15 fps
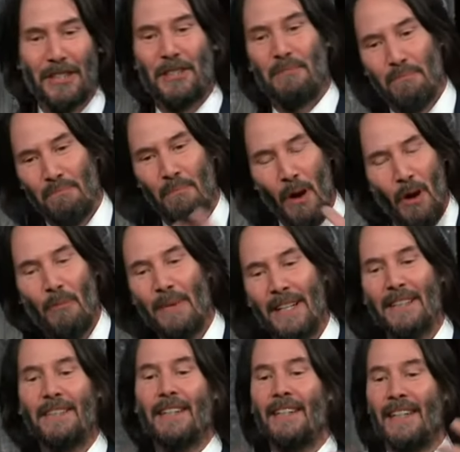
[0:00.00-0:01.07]
this
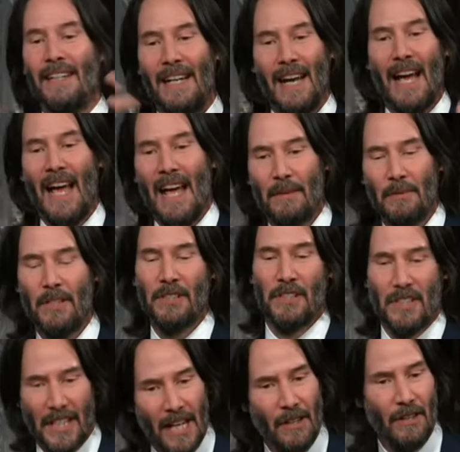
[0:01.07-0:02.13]
moment, and
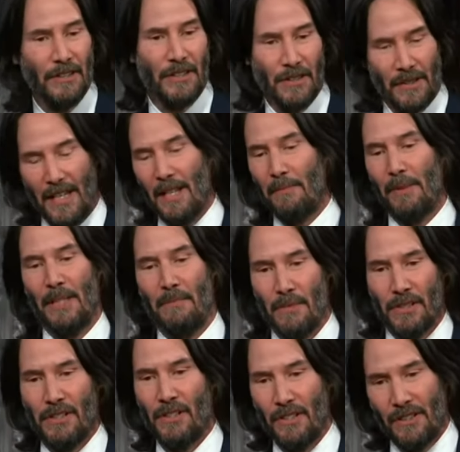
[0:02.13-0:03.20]
because the character that I play,
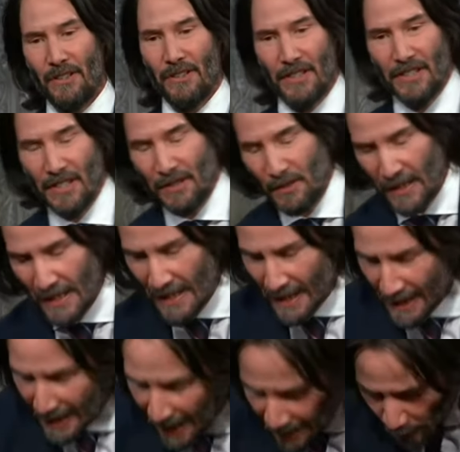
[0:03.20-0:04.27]
Berserker, is just
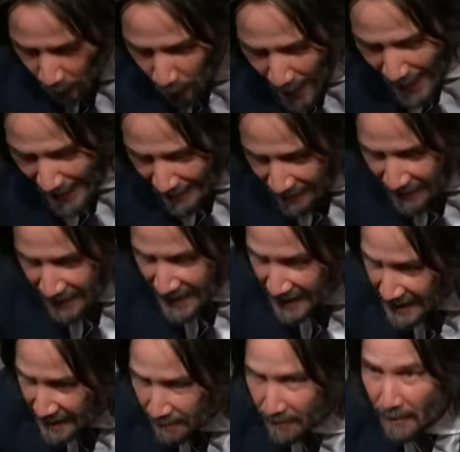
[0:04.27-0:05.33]
kind of waiting for
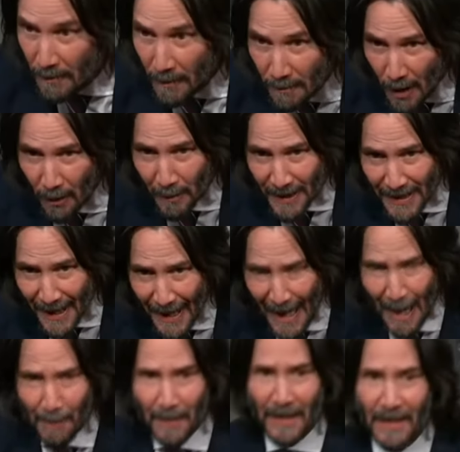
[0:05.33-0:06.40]
this moment to
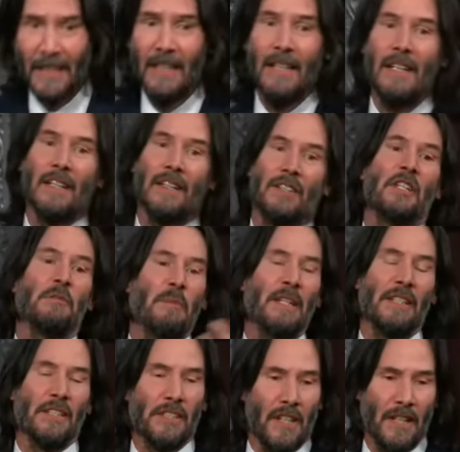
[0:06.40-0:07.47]
happen because he's
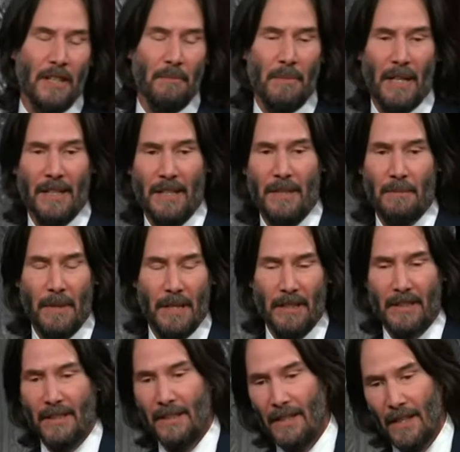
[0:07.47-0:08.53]
being studied by the
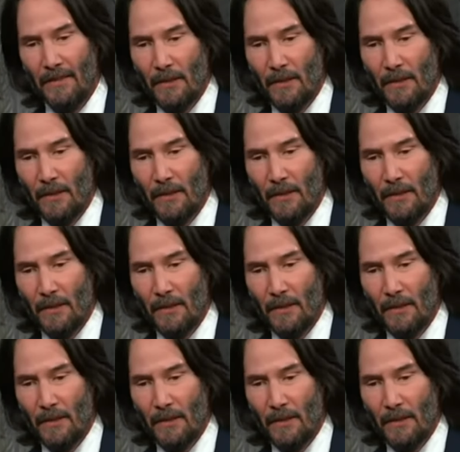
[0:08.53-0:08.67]
American government.